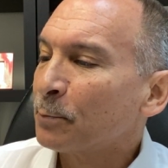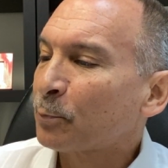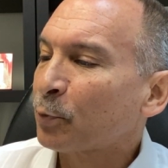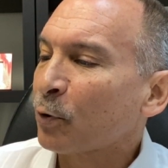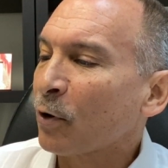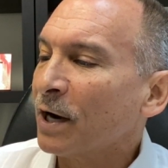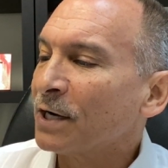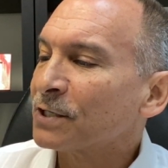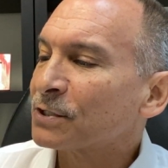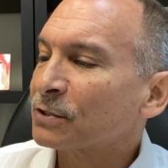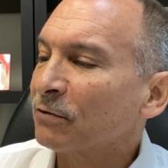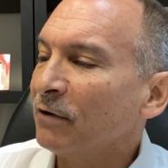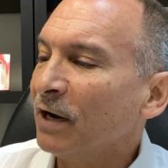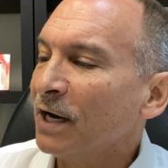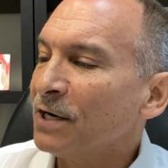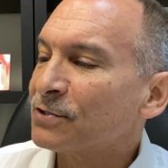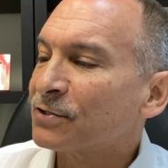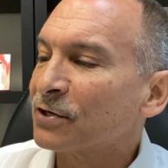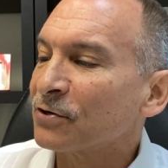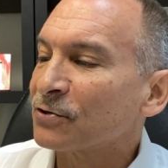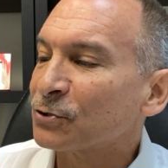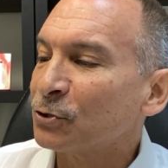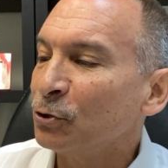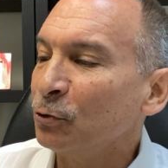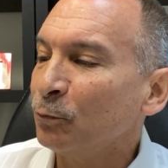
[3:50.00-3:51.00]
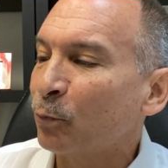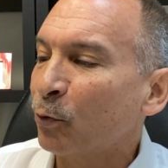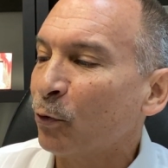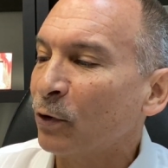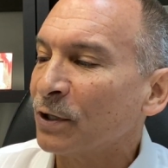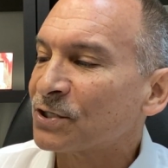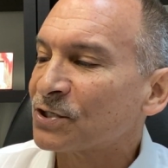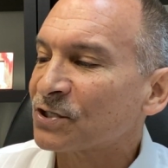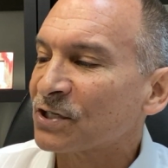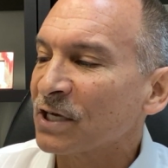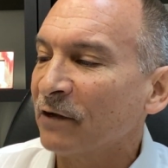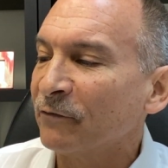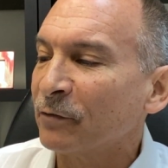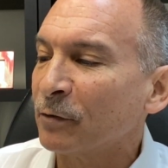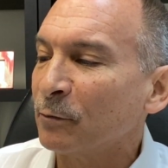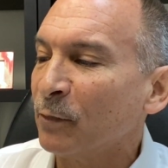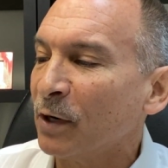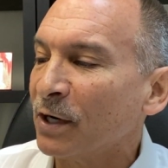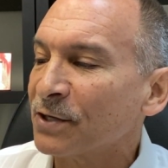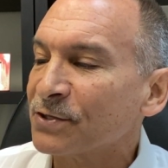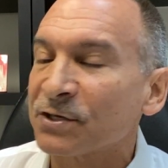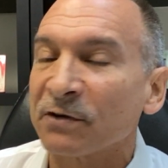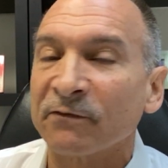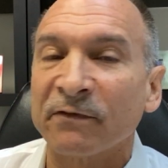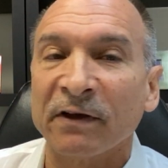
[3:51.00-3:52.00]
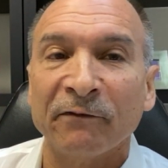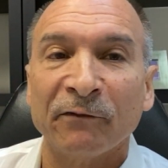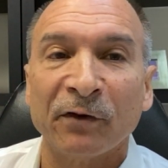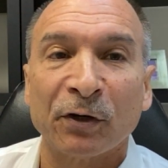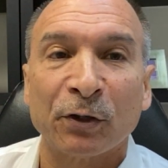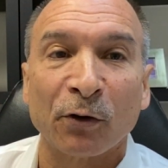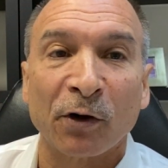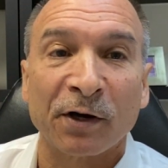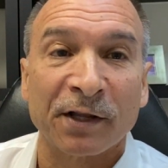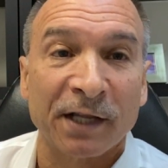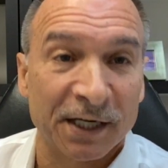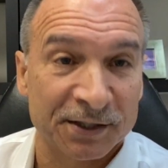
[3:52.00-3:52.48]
price range, there's 2.7 months of inventory.